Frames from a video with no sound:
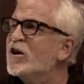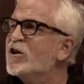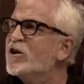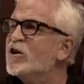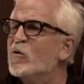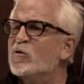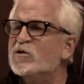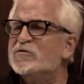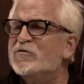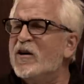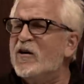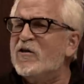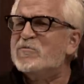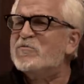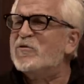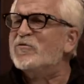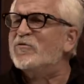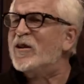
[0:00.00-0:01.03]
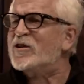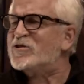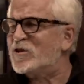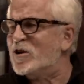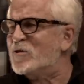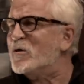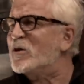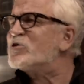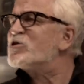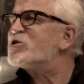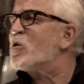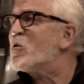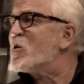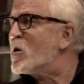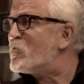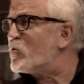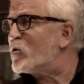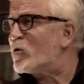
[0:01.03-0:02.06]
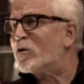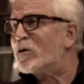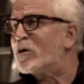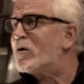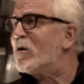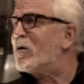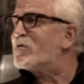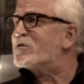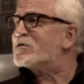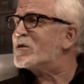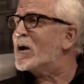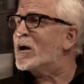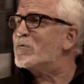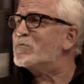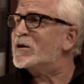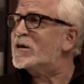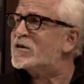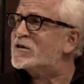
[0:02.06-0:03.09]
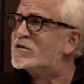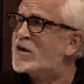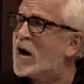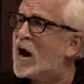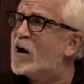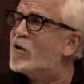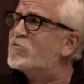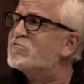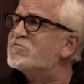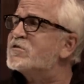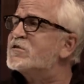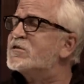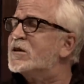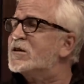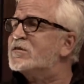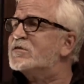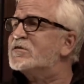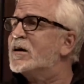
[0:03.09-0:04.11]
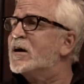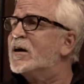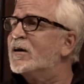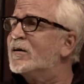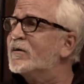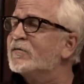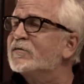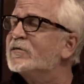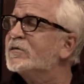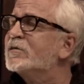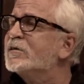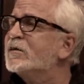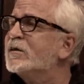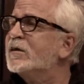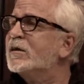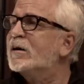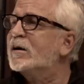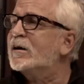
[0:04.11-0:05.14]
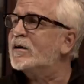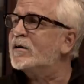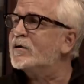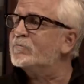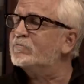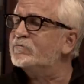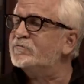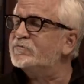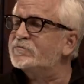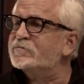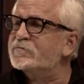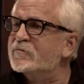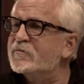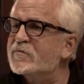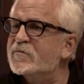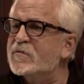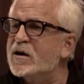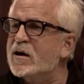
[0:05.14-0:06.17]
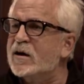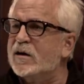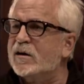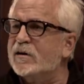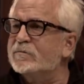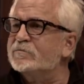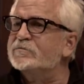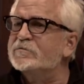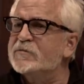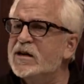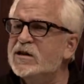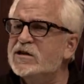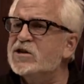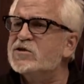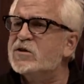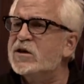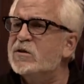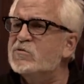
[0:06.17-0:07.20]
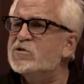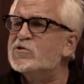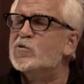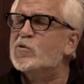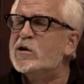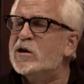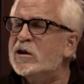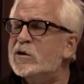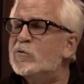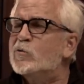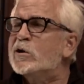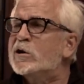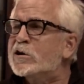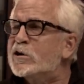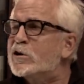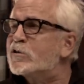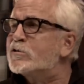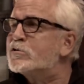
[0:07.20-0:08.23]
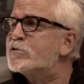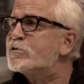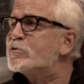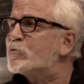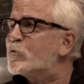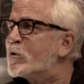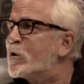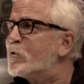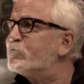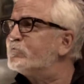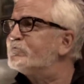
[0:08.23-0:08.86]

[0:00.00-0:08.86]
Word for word: you know, was very professional about showing up early all the time to get sounds and uh, um, uh, he just he was really really good in the studio